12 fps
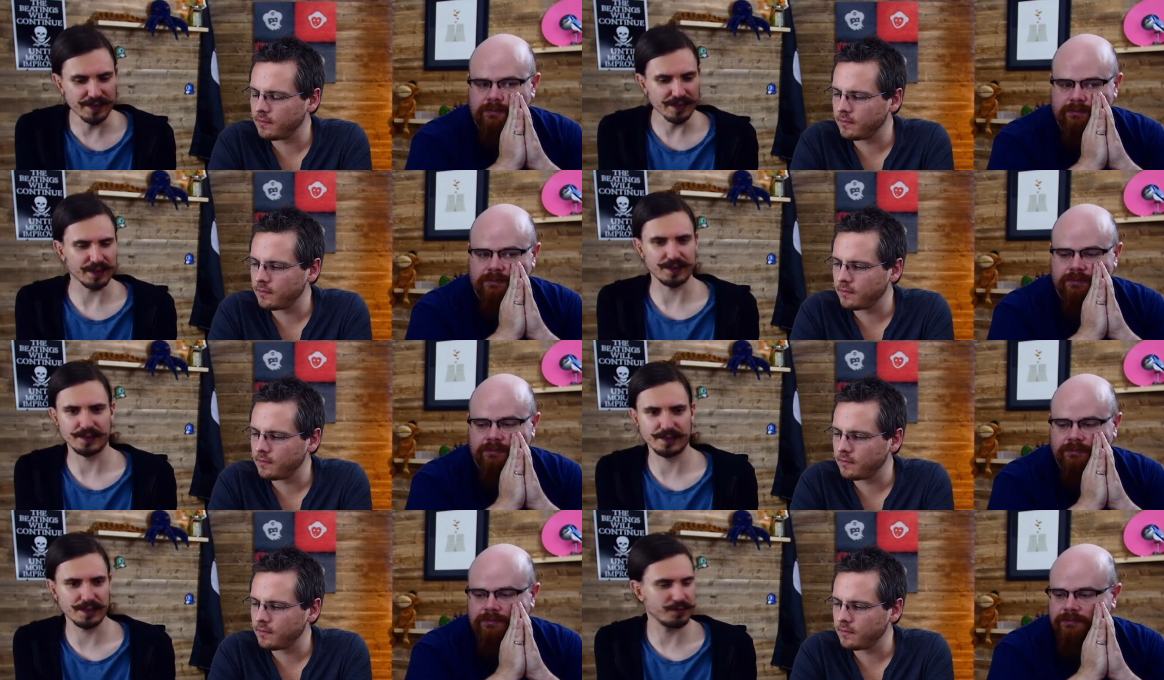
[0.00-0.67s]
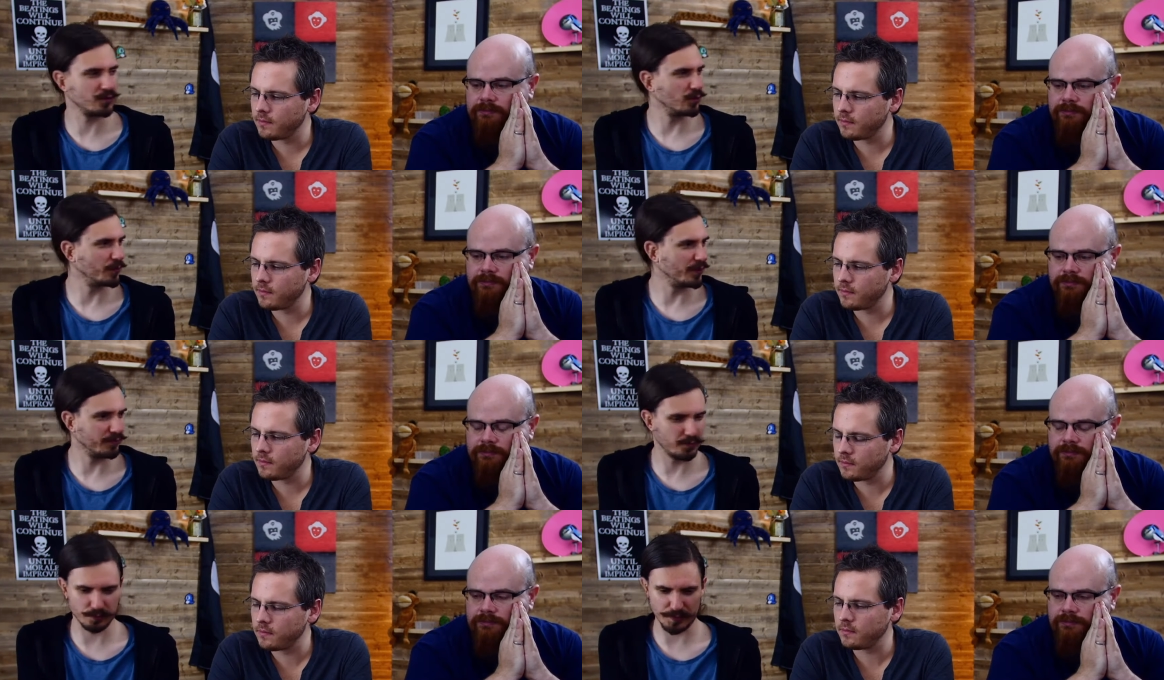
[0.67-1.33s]
Speaker 1: and gives you a bit of
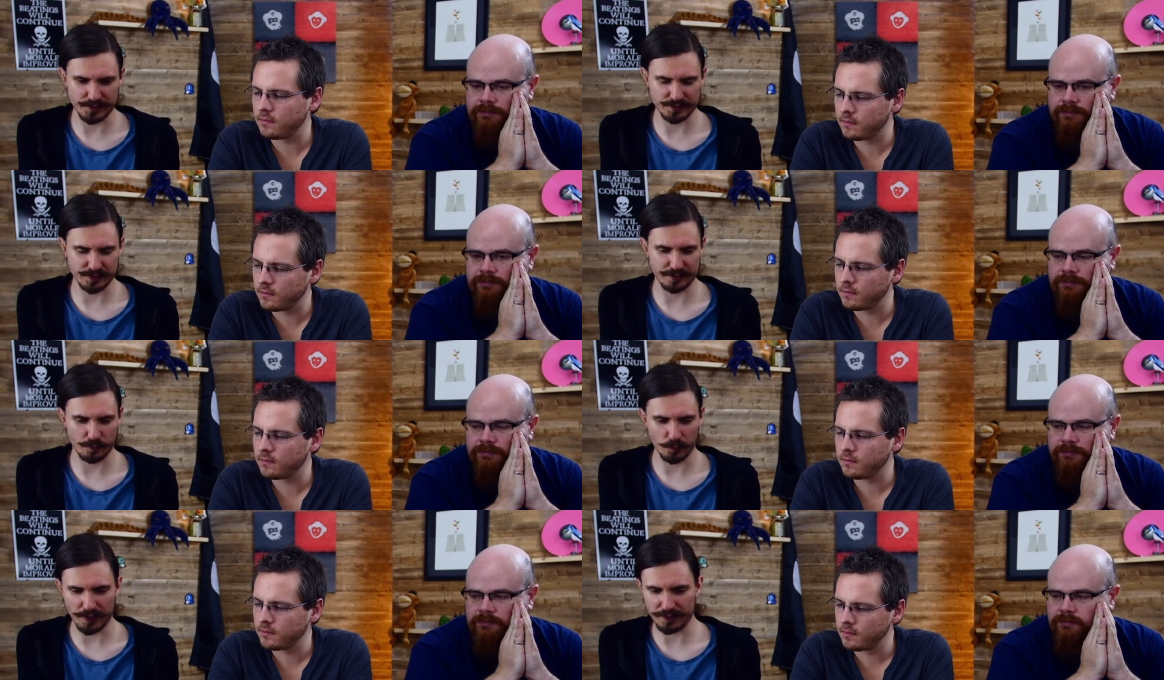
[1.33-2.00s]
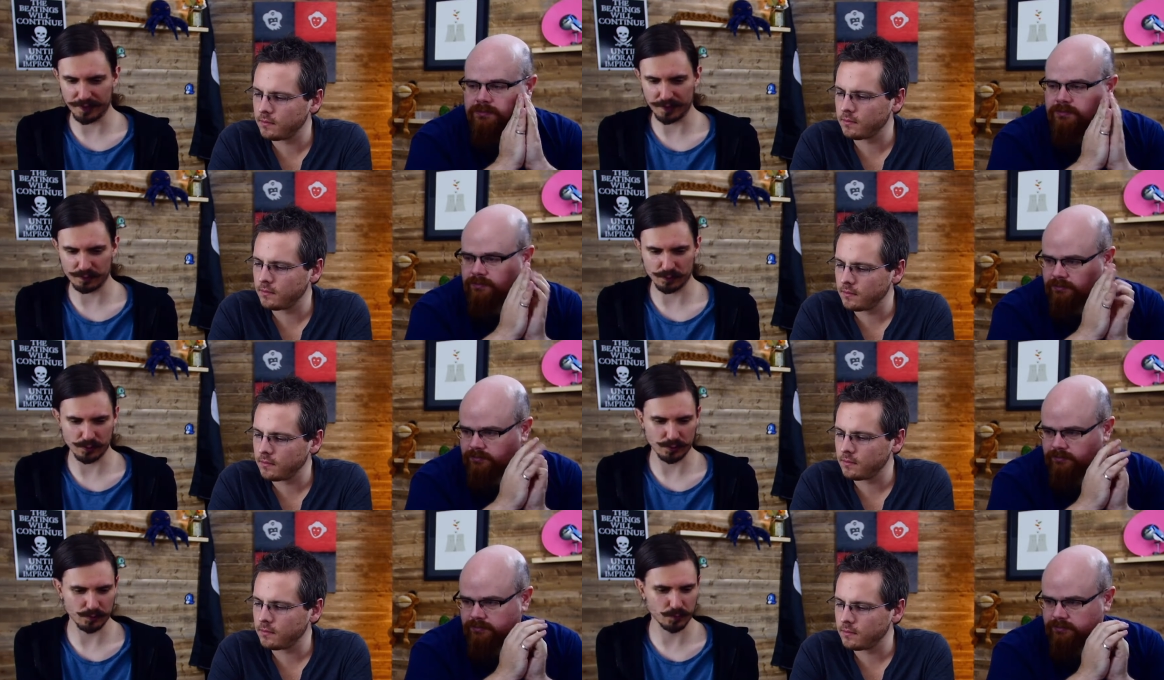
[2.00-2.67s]
information like the weather
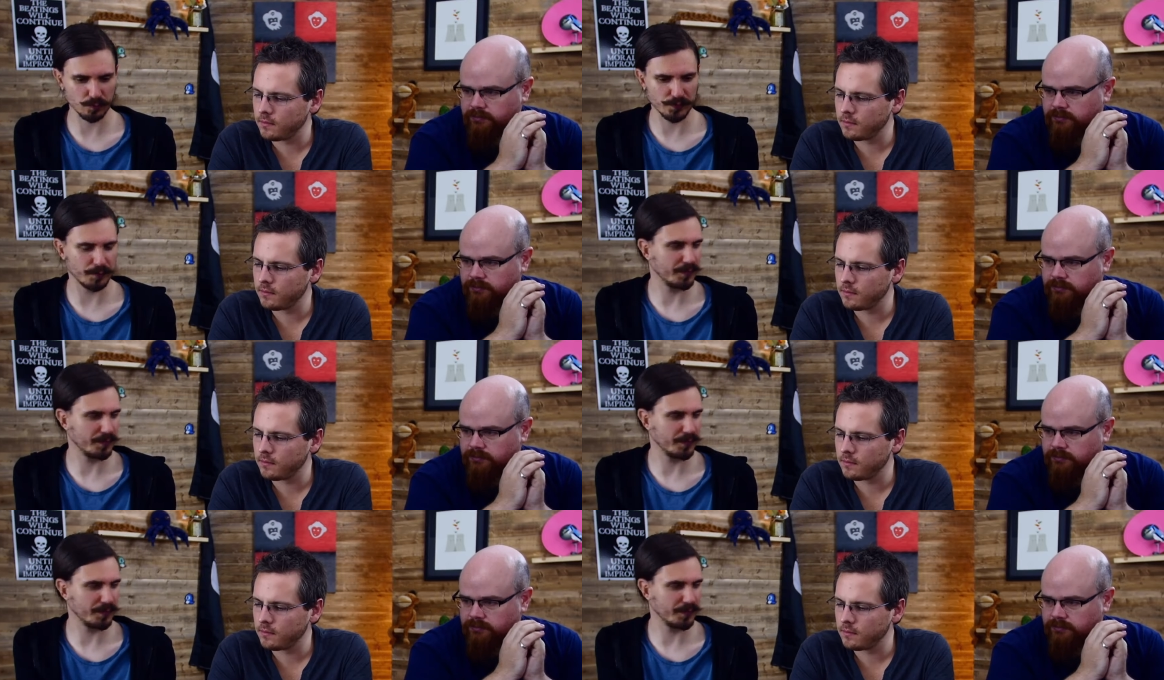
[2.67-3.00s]
or your